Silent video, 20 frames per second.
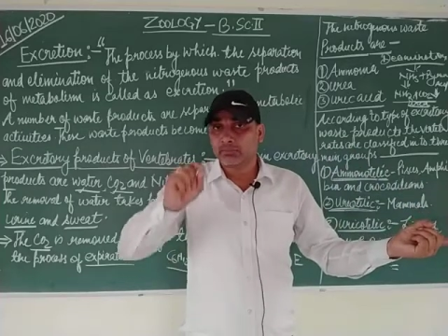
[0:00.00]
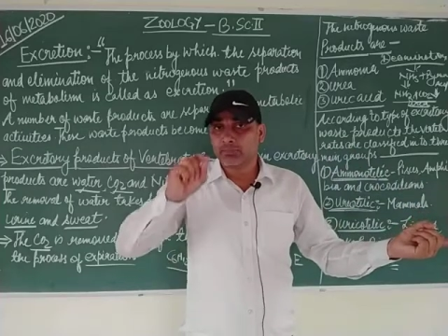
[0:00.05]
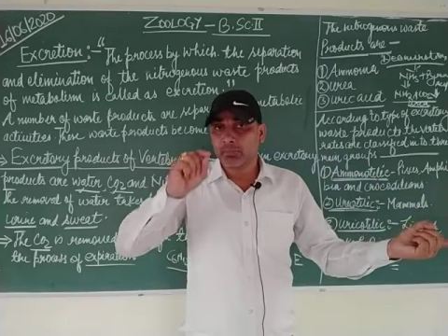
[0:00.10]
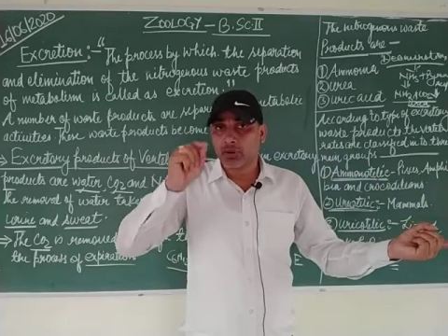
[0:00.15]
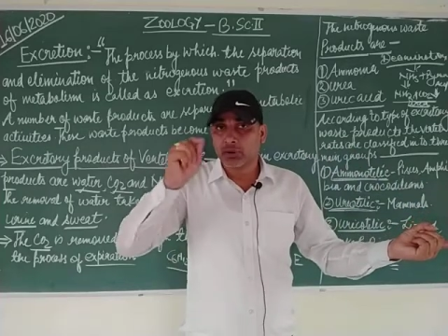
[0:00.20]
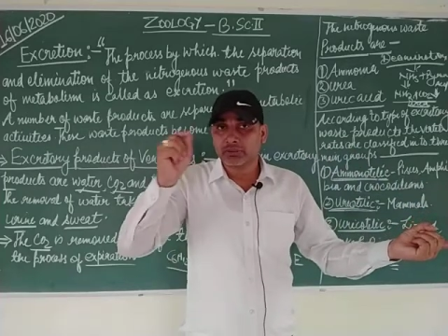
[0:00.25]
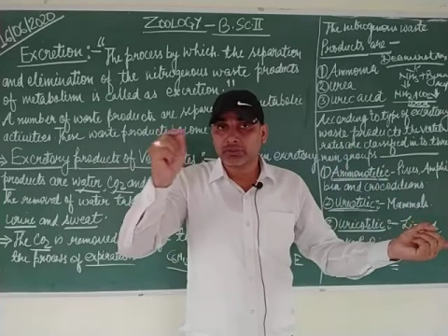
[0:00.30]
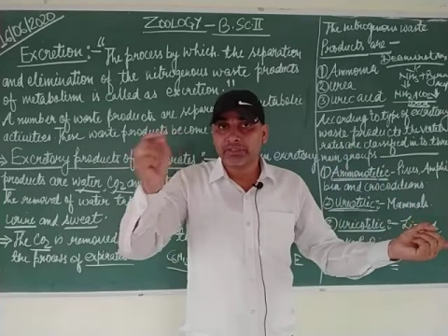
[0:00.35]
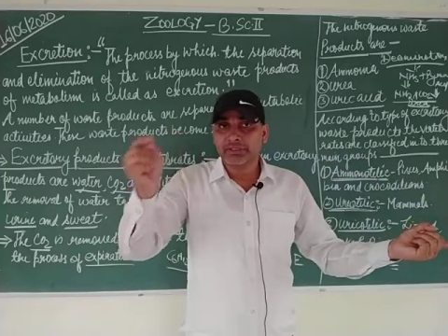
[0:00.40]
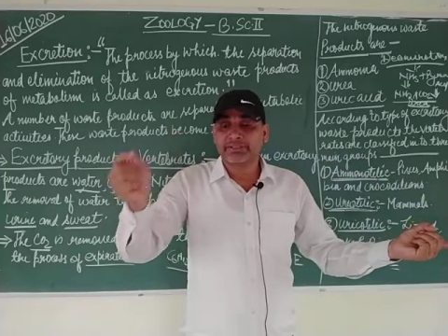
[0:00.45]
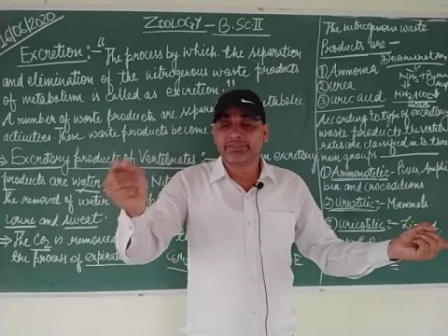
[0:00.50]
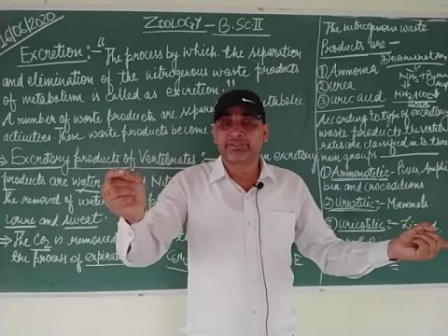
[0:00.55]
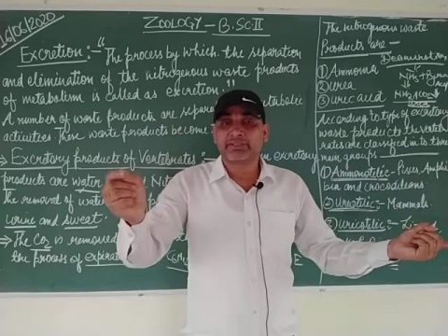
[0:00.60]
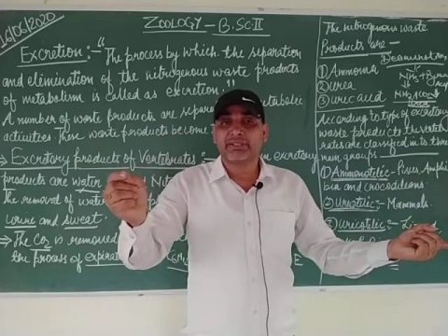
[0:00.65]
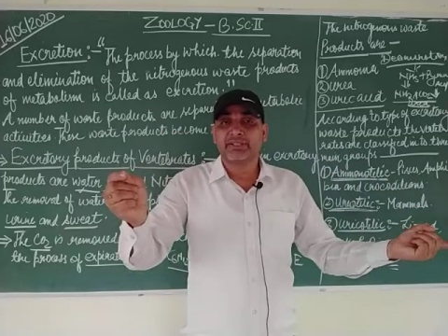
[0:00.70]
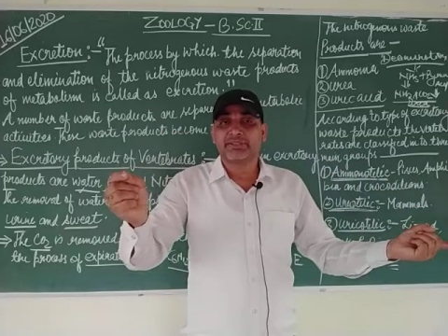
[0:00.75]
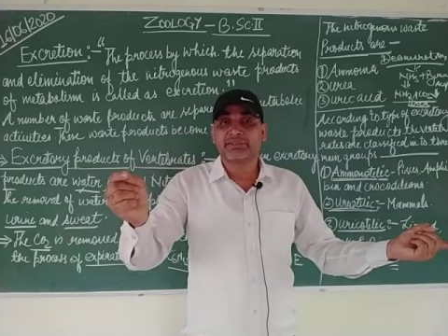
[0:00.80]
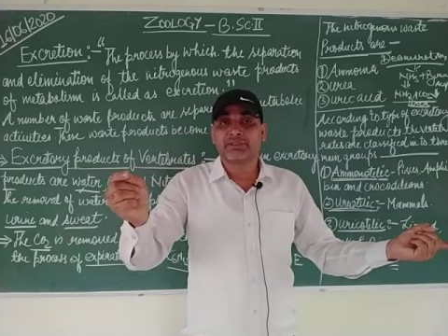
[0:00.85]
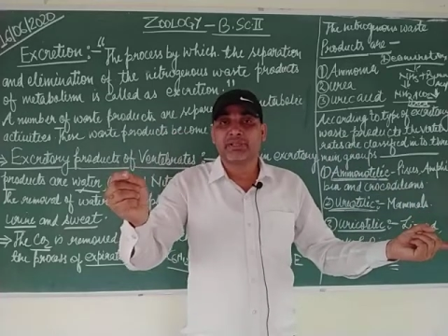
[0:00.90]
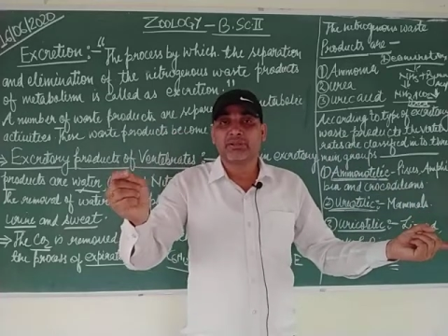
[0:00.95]
for the
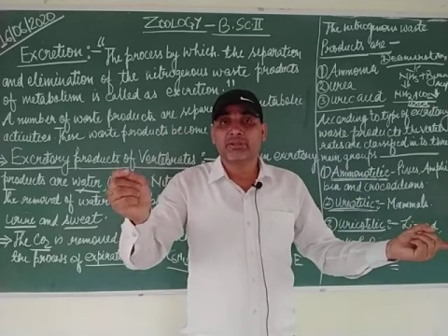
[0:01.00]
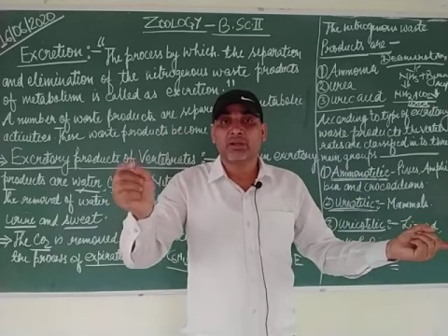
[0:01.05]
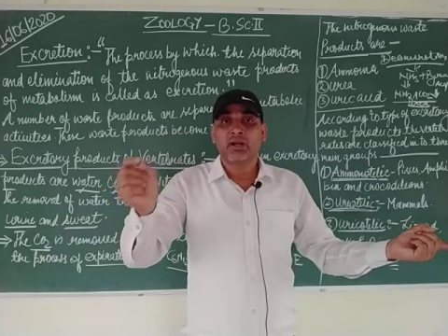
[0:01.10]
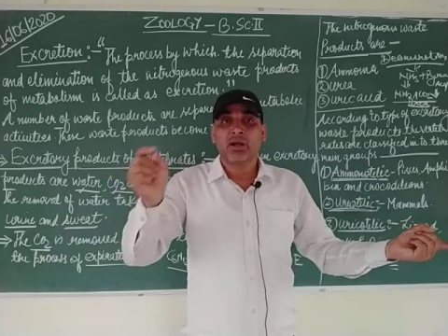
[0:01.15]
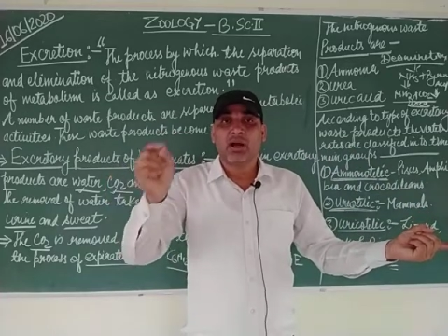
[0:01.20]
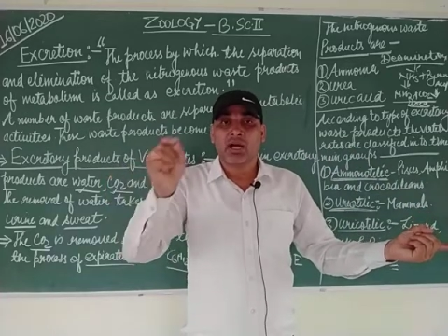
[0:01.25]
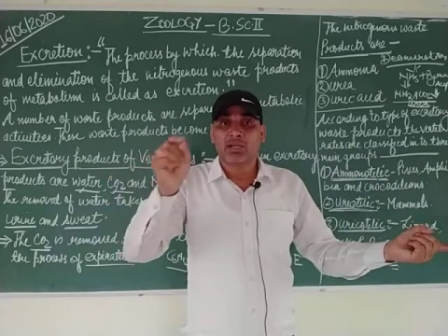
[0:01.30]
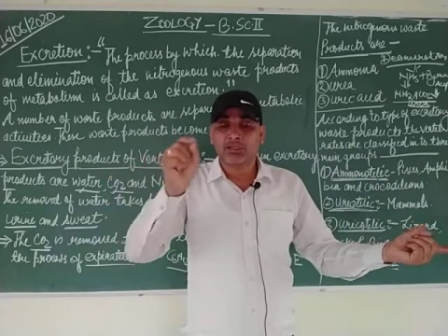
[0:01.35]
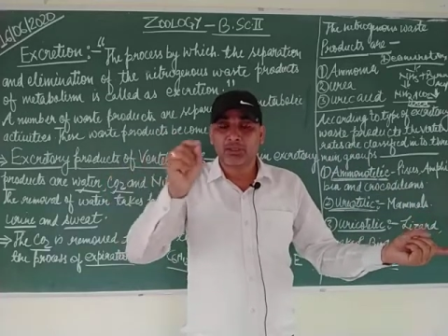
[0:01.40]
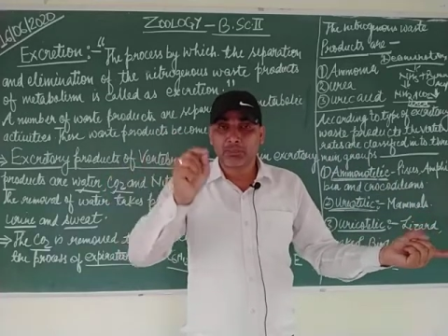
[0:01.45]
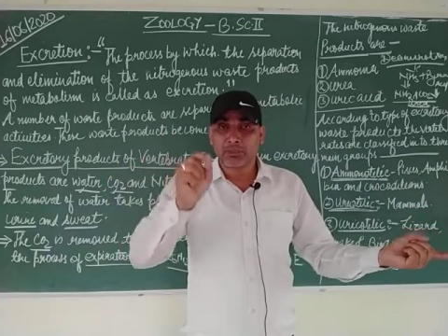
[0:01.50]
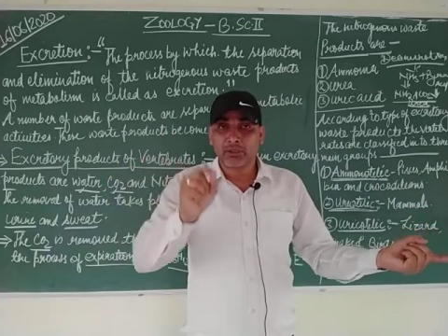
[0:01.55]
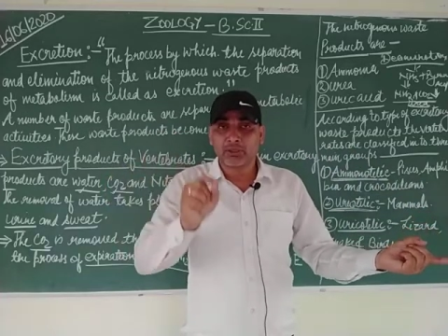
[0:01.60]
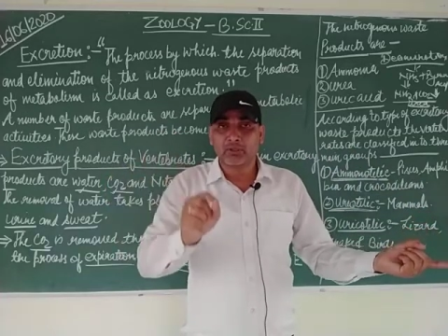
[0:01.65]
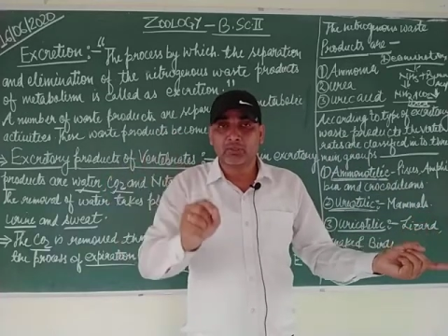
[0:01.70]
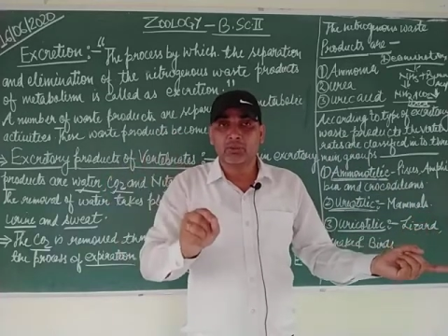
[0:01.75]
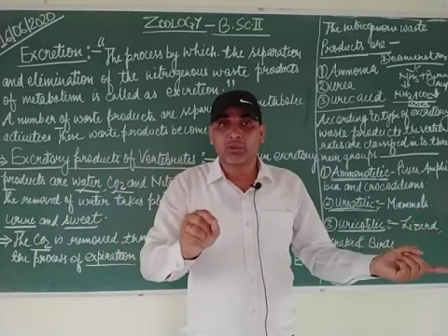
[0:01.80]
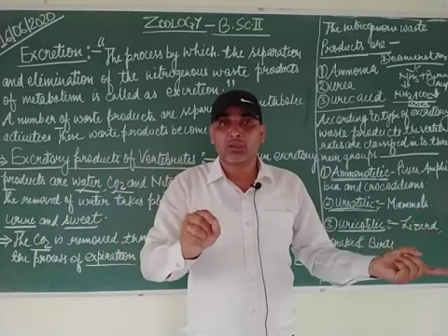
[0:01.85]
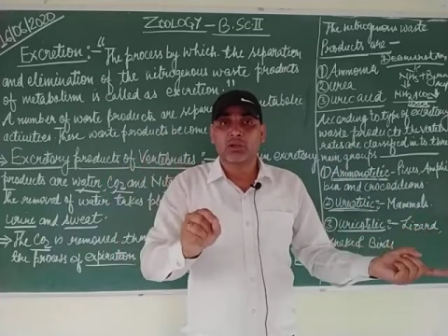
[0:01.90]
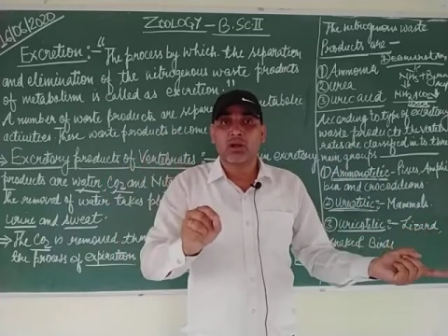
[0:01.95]
excretion at a
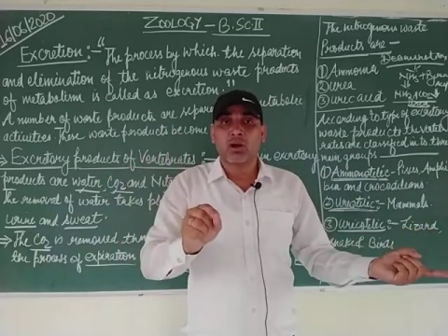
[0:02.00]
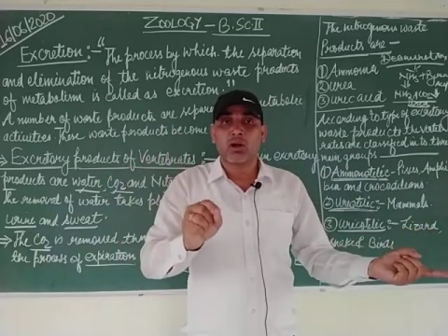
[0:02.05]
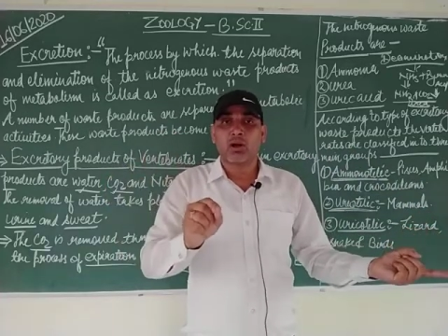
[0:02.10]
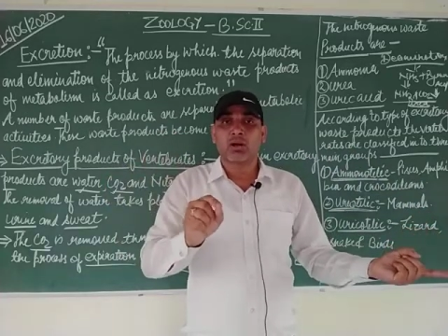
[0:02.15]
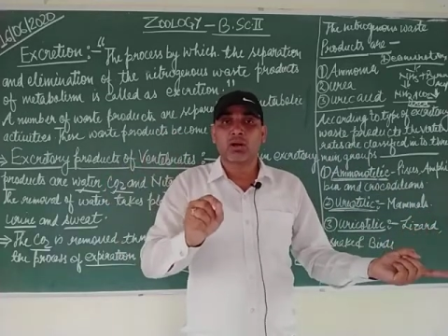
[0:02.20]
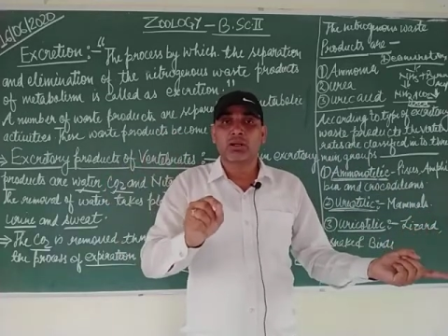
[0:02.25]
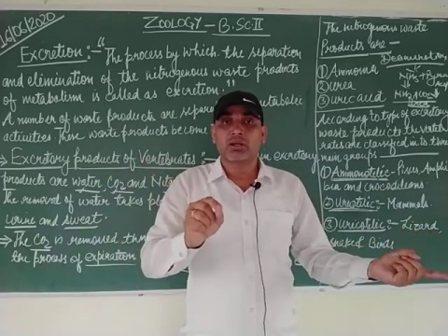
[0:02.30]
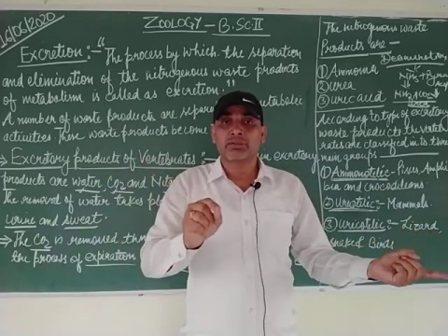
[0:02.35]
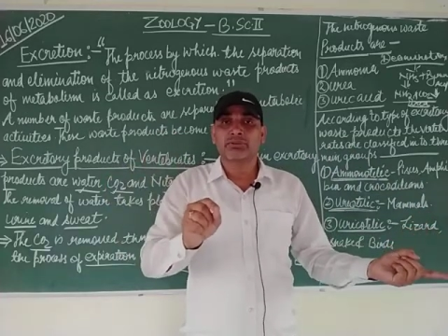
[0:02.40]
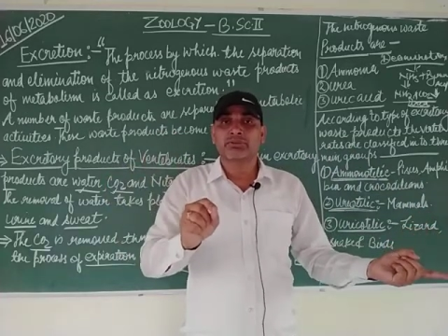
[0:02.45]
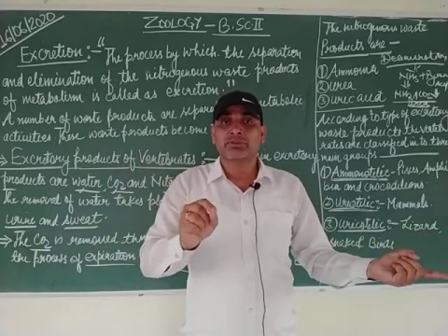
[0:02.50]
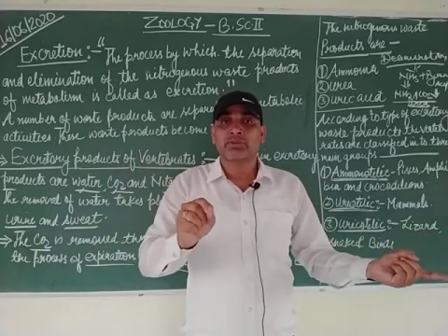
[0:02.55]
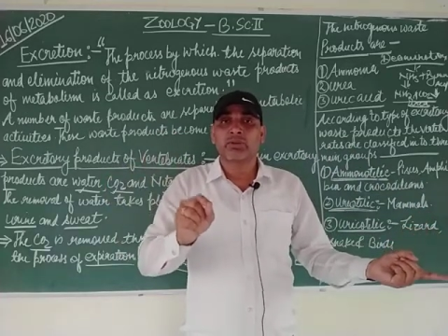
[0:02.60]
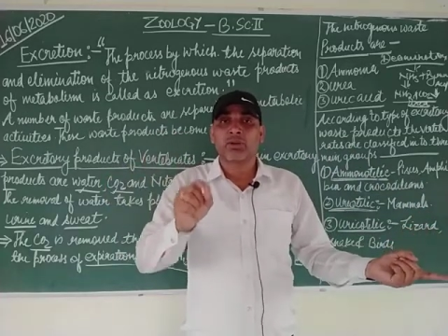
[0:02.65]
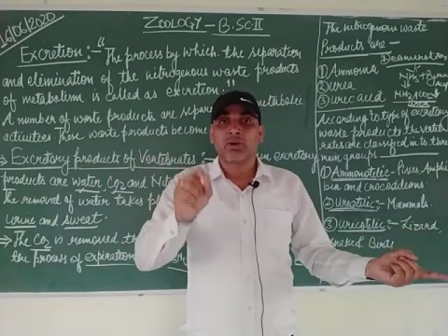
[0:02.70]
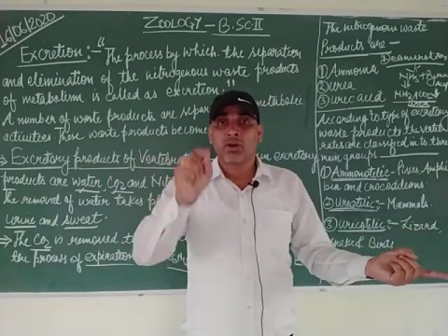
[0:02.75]
particular organs,